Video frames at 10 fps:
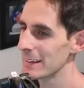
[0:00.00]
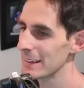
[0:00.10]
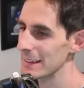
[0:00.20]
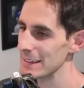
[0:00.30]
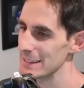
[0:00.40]

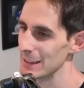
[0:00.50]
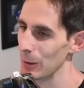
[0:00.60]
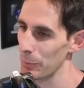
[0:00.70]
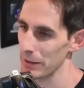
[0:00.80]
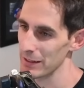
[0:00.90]
is a
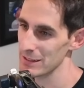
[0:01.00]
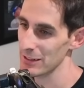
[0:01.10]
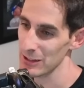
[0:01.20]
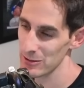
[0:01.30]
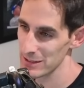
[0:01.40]
lot better. So
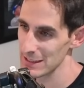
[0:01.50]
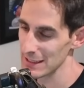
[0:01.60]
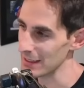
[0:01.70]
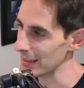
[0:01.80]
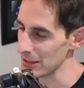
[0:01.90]
interesting
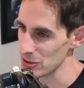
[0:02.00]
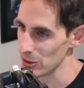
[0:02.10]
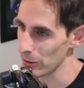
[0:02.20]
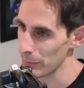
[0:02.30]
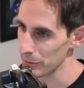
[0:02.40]
that that
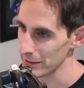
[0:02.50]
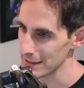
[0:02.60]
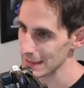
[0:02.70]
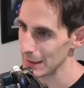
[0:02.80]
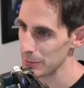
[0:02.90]
showed up on the
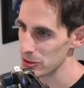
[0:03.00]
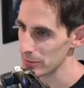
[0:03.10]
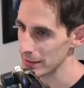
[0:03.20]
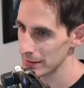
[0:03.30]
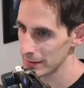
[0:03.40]

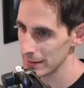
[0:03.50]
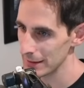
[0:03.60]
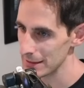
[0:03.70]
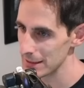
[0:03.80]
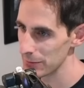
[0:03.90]
telemetry.
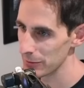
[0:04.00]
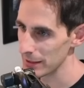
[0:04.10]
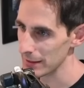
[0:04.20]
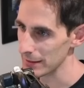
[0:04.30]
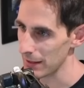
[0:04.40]
Let's see if we
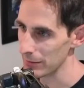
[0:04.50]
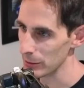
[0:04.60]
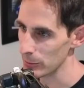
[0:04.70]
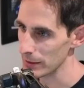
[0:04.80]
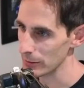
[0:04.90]
can have a
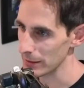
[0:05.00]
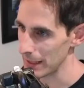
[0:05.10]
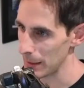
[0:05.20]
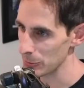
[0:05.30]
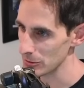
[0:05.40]
quick look at
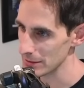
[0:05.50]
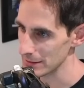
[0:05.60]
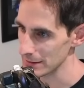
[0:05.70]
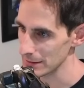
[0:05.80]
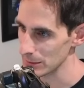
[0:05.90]

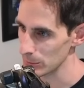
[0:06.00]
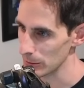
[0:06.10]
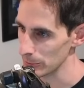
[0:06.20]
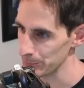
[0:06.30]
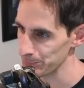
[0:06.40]
Hamilton as
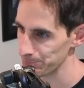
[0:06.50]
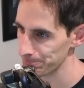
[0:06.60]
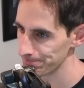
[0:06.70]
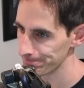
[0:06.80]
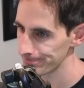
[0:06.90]
well
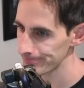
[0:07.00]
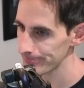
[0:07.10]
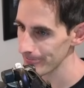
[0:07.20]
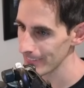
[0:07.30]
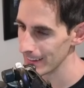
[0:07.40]

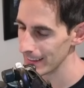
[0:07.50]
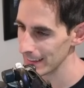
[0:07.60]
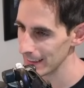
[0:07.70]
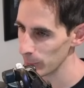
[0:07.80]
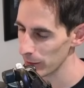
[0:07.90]
and
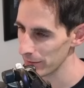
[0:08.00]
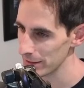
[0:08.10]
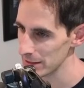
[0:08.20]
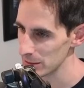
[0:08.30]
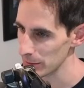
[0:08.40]
get one of
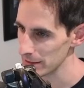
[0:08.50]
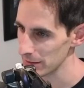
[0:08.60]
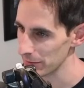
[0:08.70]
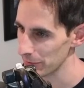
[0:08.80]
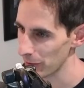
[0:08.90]
his
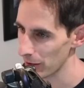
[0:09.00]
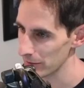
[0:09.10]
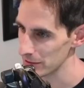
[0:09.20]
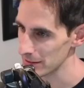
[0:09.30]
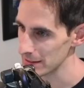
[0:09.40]

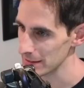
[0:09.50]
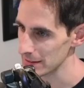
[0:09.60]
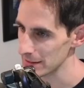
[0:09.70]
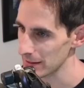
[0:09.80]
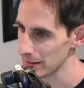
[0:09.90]
27.5s or
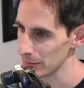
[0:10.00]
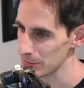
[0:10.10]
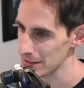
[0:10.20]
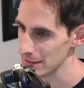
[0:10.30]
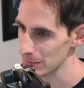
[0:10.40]
6s. I think it
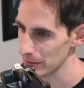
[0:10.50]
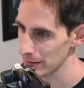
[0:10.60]
was this one.